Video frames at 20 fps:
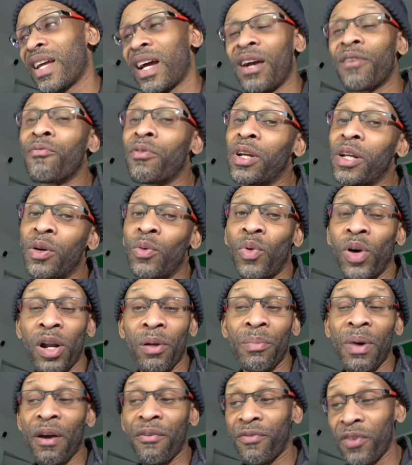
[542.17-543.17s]
not really one
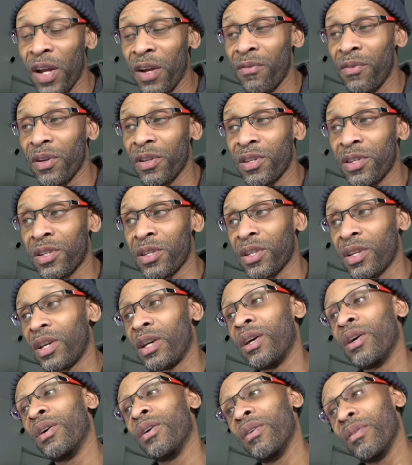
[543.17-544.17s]
of my favorites,
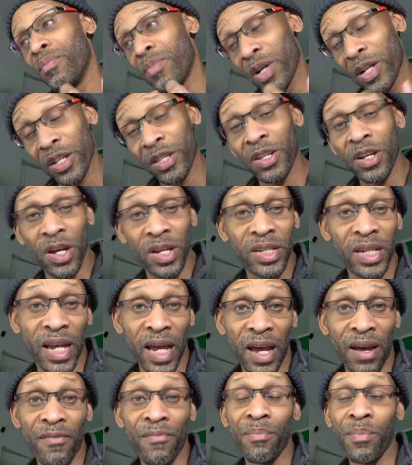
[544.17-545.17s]
but it does
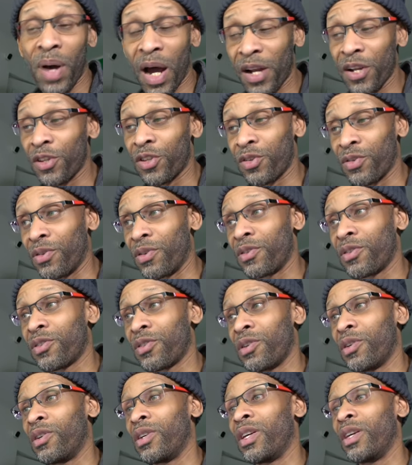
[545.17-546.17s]
have monitoring.
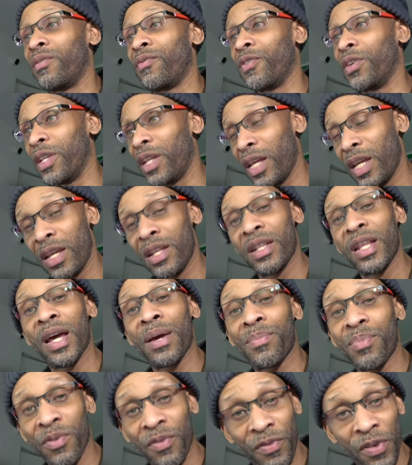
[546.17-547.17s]
So if you need
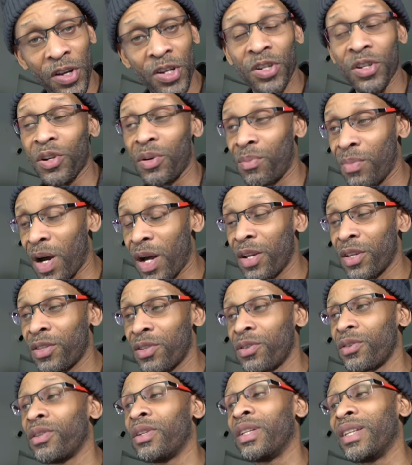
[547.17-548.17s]
that professional
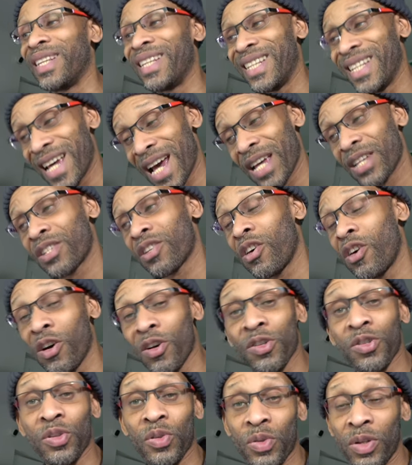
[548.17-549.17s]
monitoring, that's
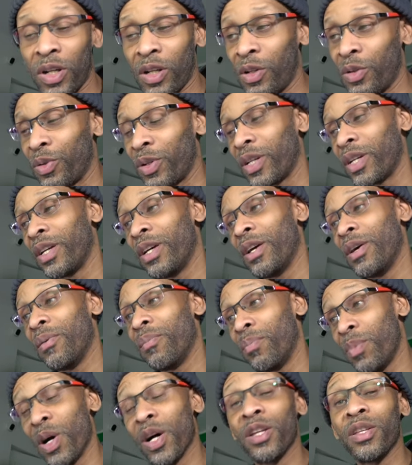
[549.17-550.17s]
also included.
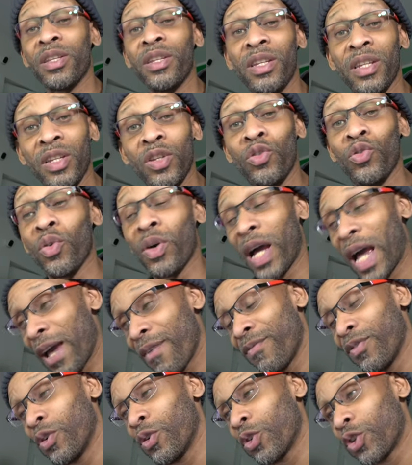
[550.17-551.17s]
But you
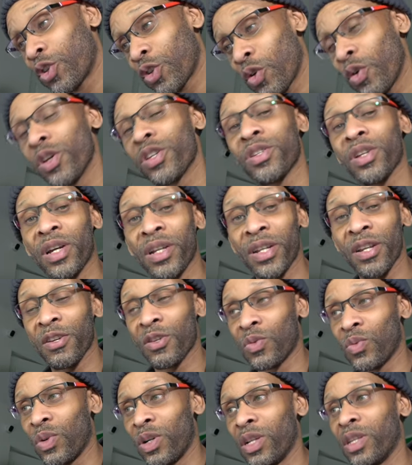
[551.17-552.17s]
have no choice on
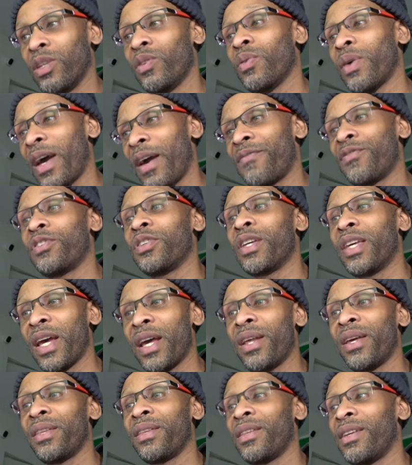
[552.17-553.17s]
this one. You have to
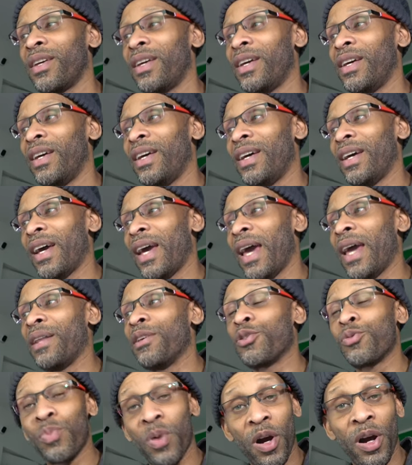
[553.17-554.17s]
get it, and
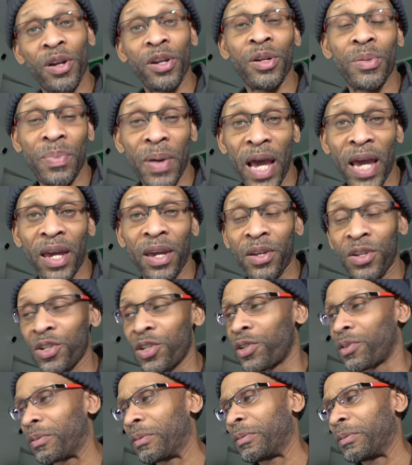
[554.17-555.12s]
it's part of the package.